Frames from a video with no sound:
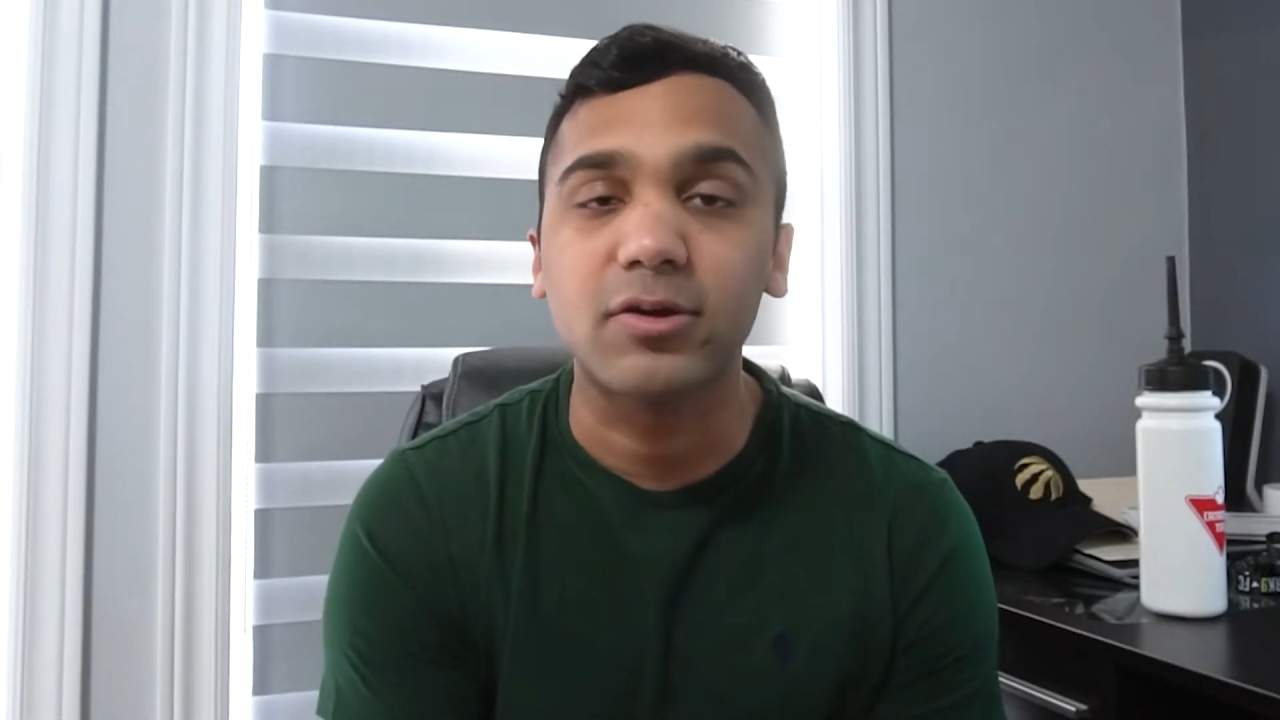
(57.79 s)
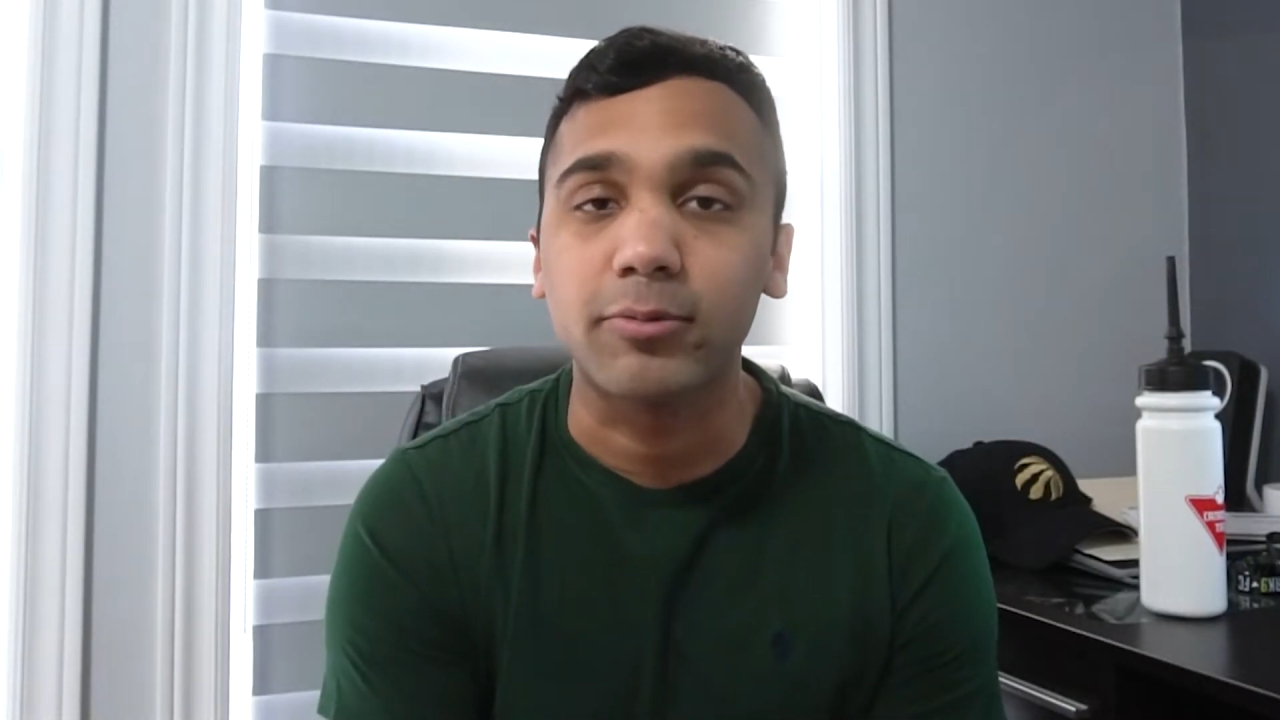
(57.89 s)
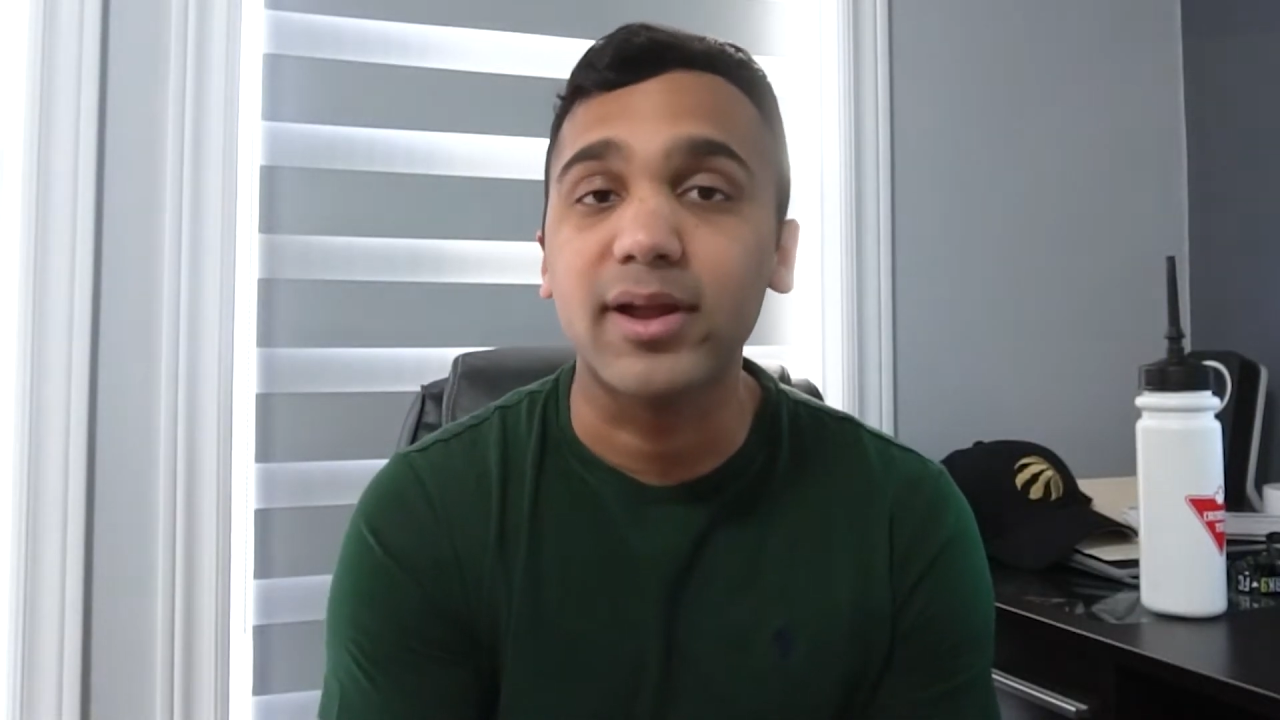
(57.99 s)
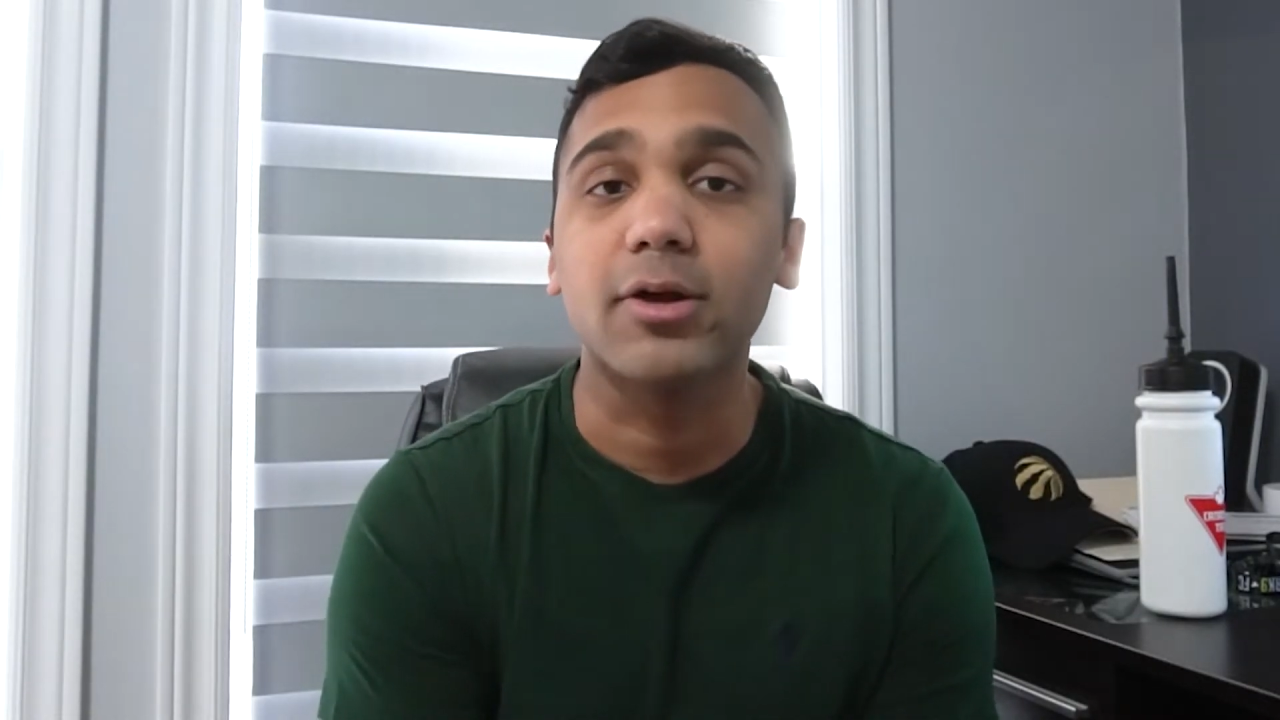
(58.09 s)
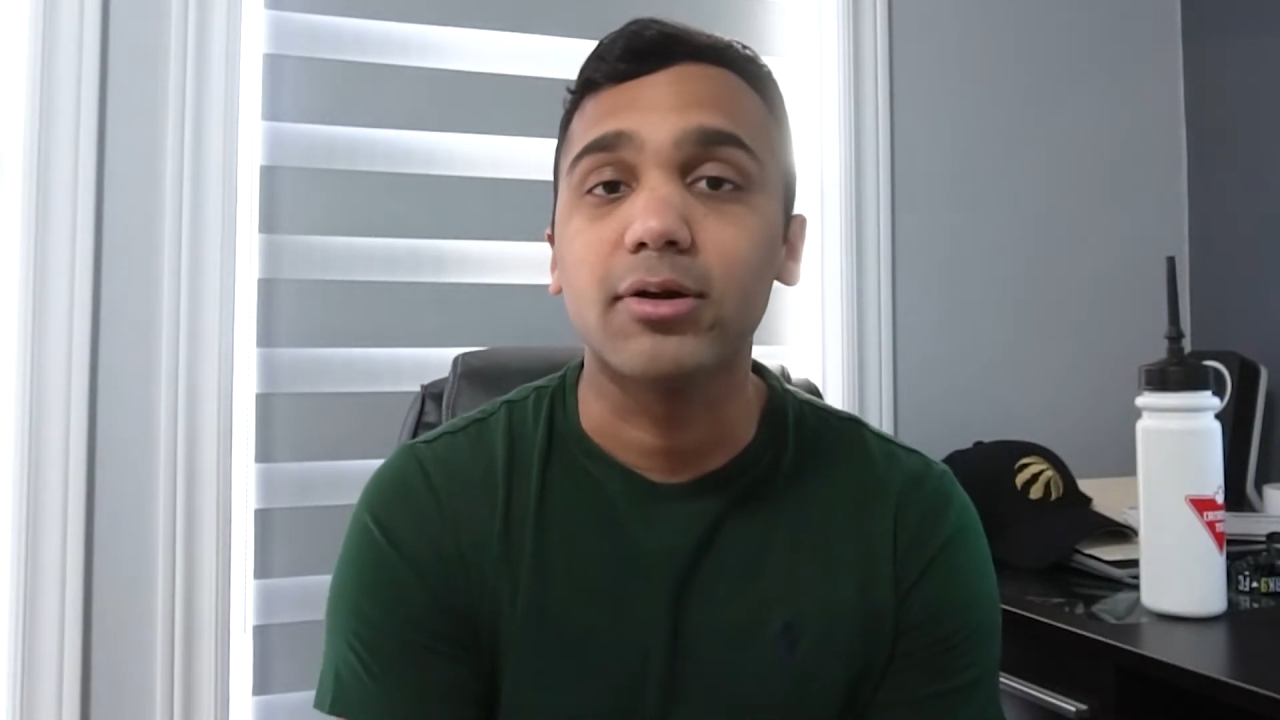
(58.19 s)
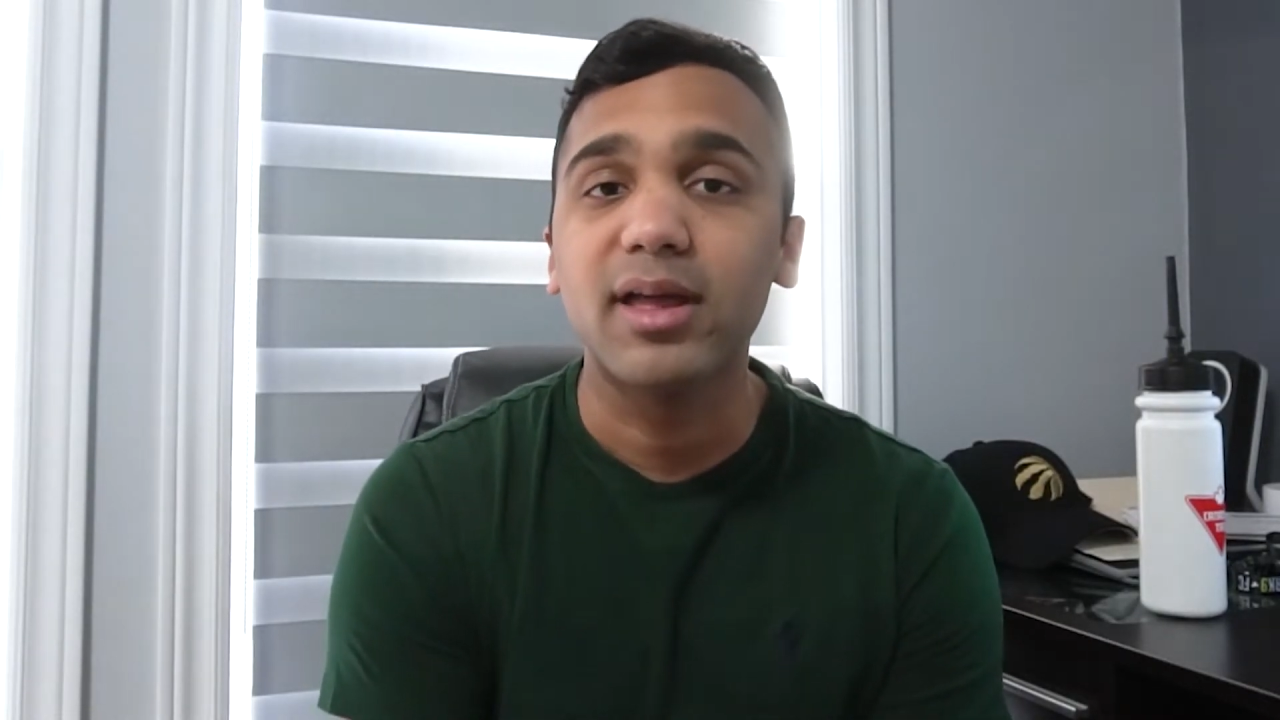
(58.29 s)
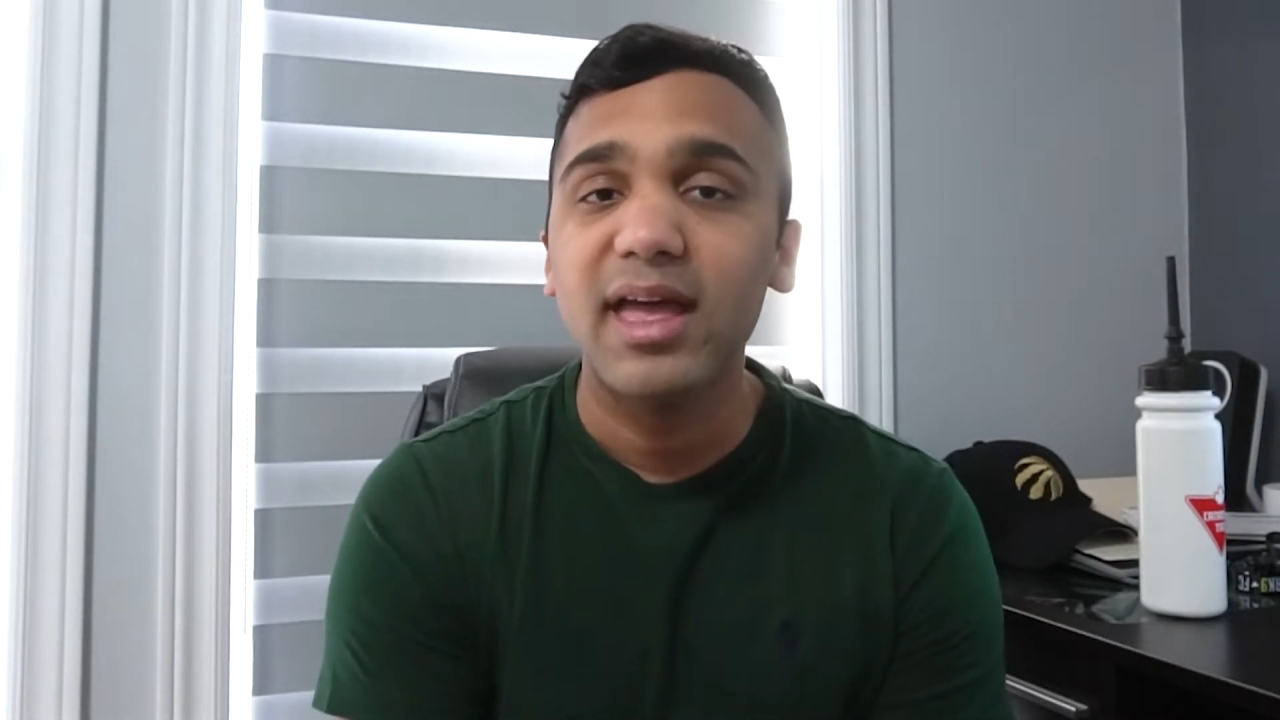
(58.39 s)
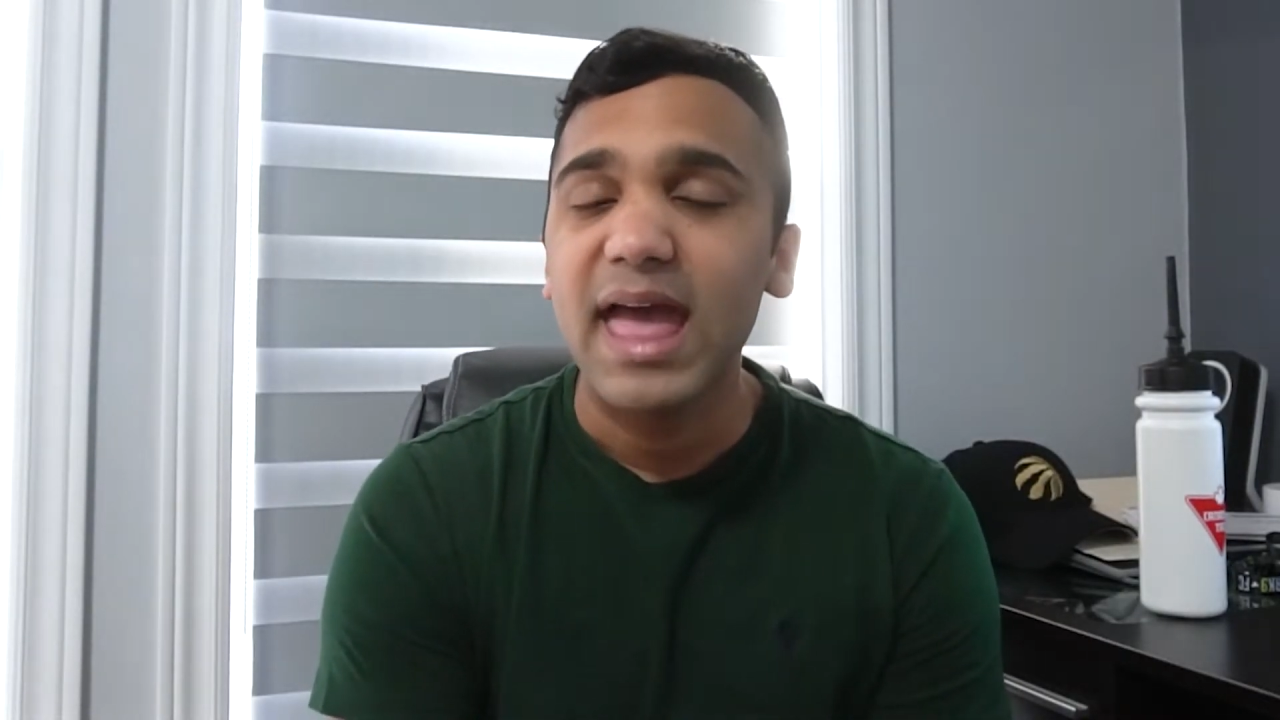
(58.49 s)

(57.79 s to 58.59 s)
career.